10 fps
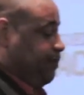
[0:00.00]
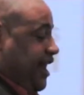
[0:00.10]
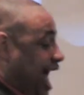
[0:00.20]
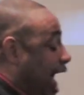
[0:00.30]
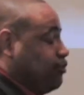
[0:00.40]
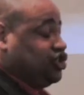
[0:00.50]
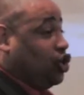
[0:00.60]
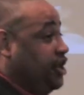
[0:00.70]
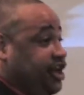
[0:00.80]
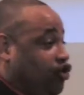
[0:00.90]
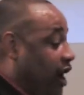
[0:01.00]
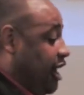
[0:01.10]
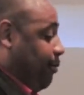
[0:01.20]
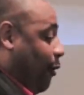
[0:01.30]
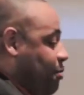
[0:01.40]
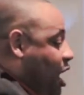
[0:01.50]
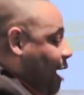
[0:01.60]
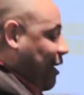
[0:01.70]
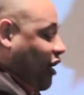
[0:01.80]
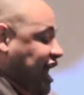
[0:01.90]
been absolutely incredible.
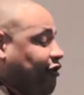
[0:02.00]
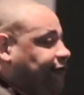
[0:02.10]
But I'll never